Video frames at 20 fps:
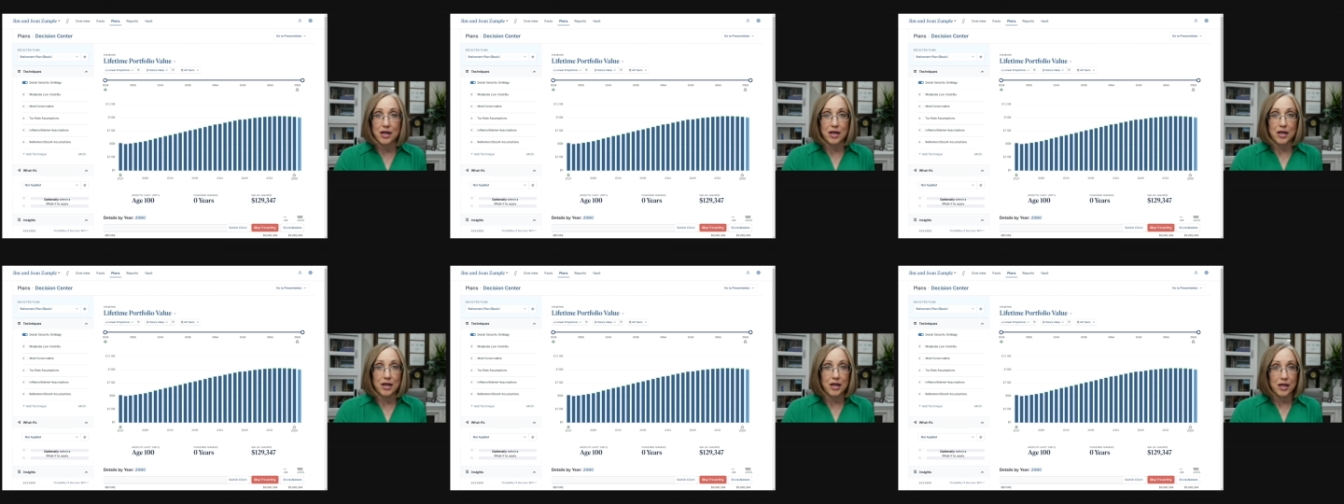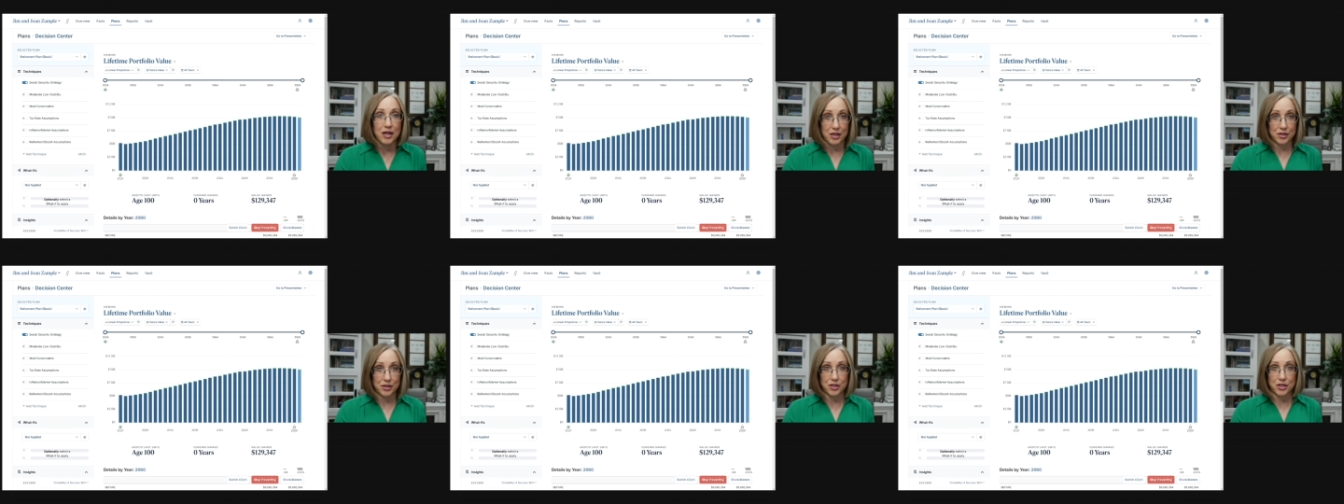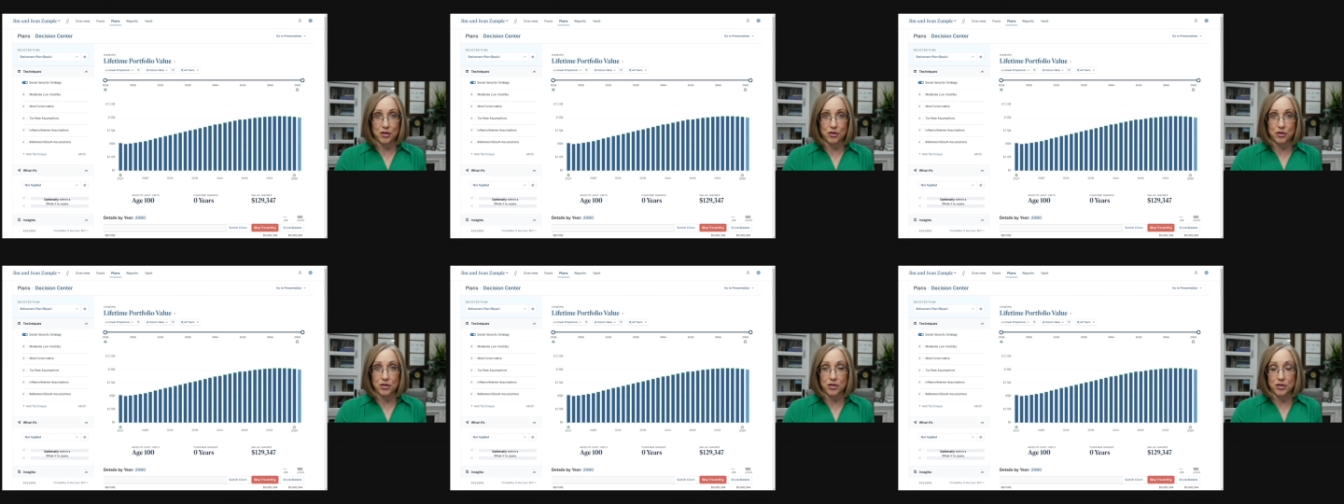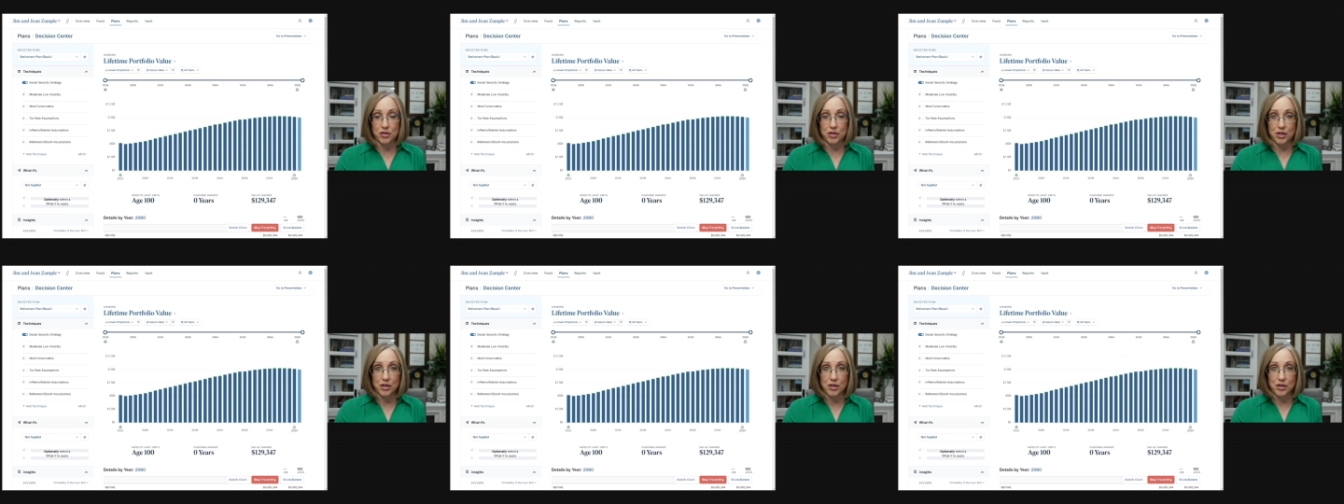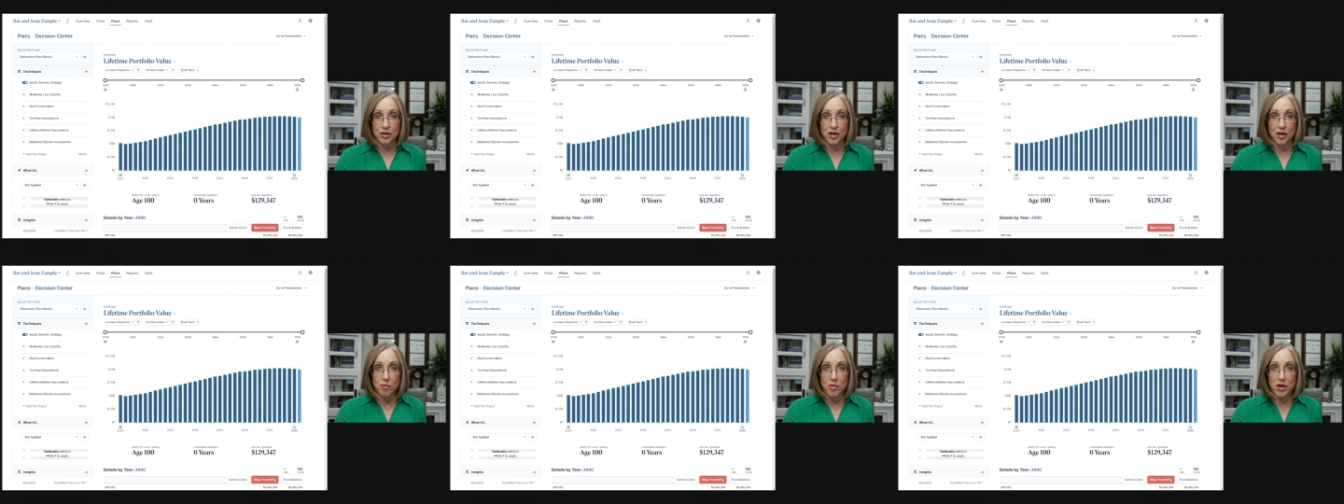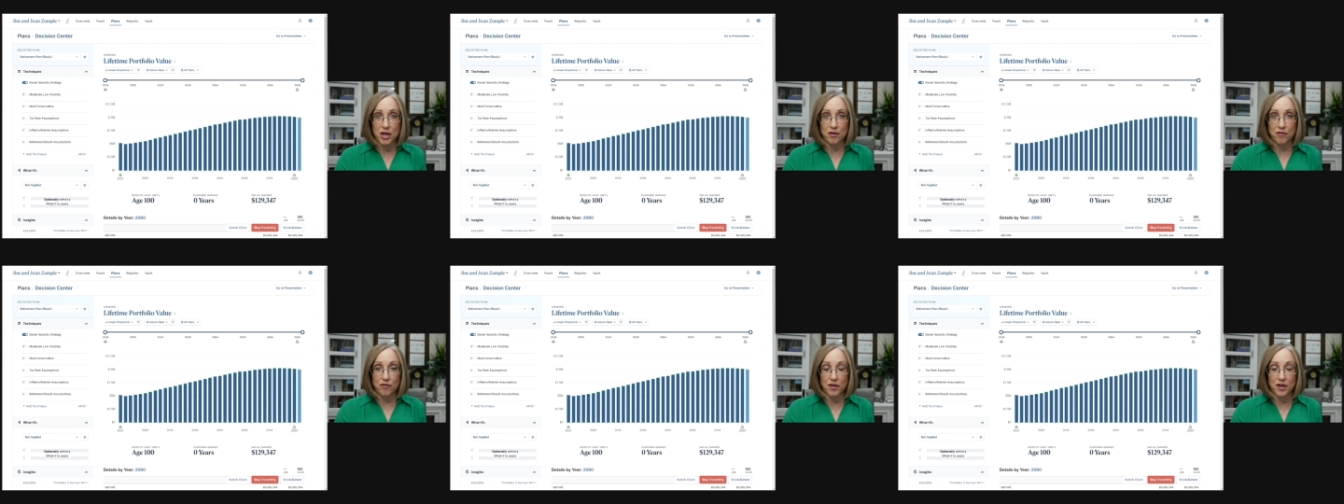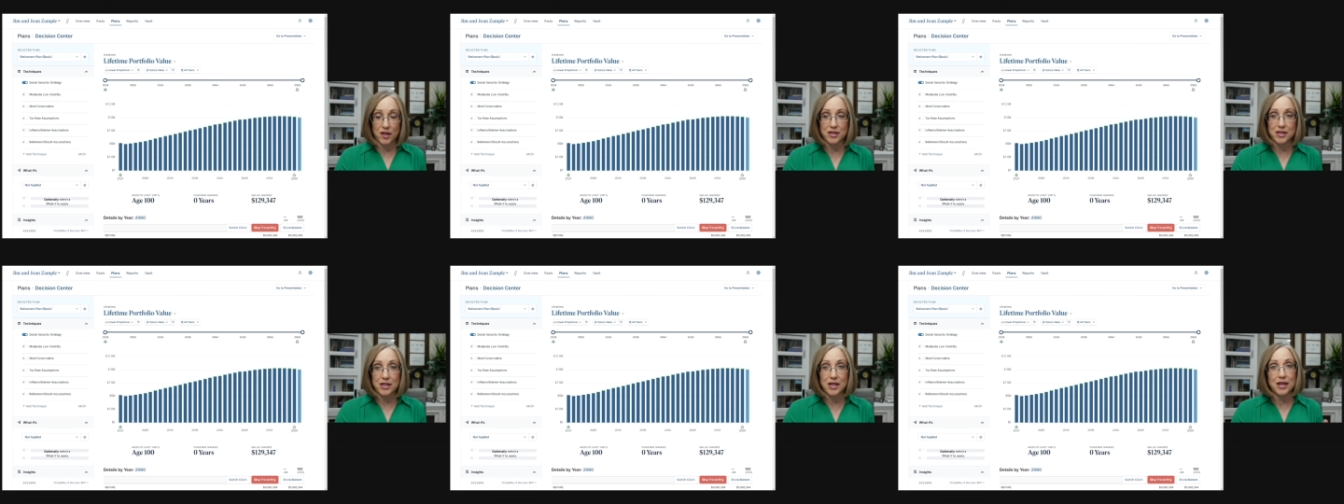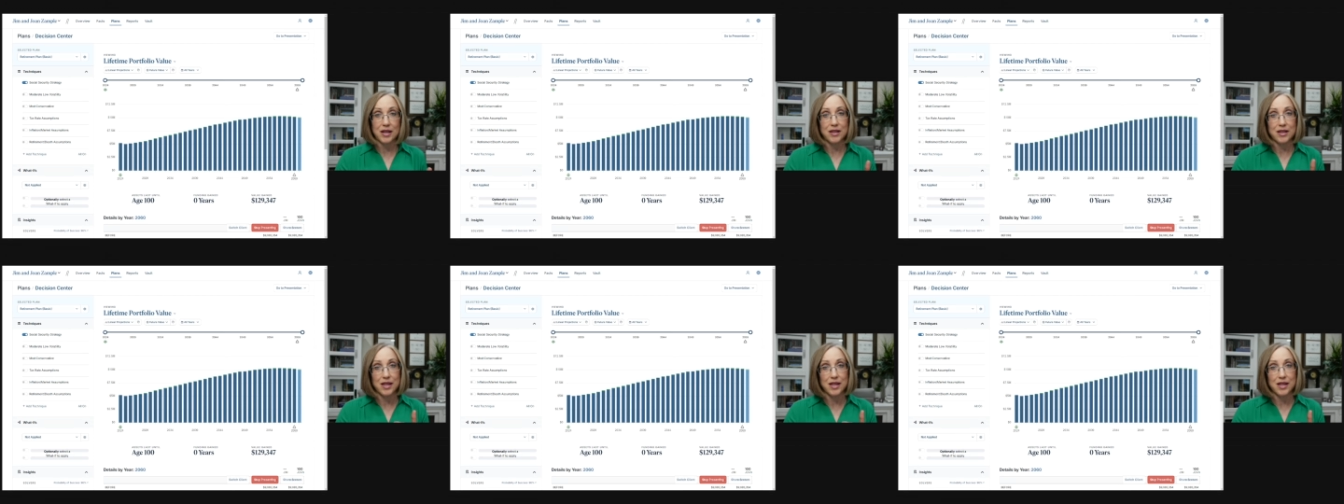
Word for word: in Social Security benefits.